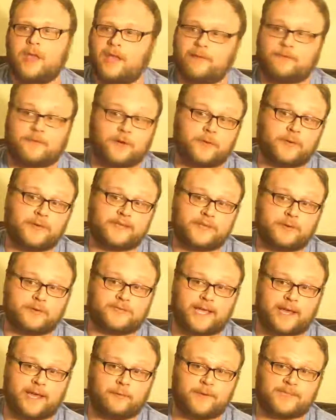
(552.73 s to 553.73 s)
If we're doing
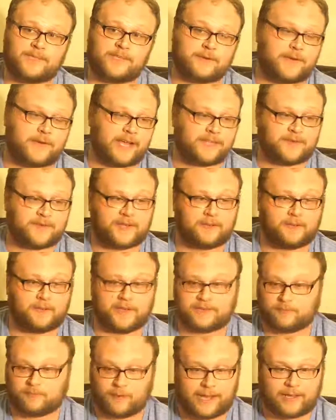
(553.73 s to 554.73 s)
Sultai Aristocrats, we get to
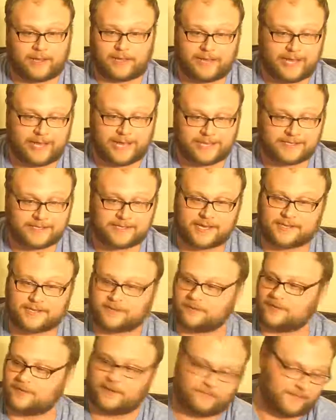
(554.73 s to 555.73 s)
play Rally the
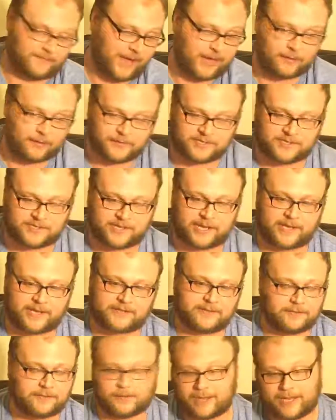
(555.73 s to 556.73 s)
Ancestors, get Valorous
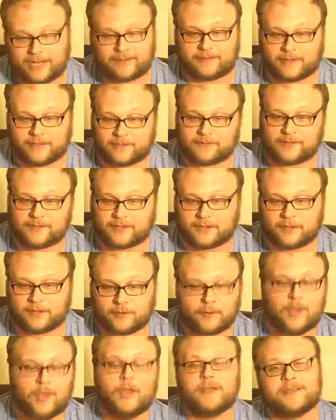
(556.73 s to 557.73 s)
Stance. There's a lot of things we can
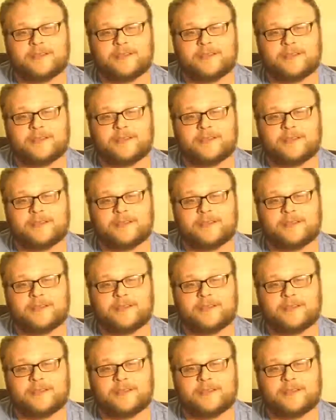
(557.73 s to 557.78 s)
do.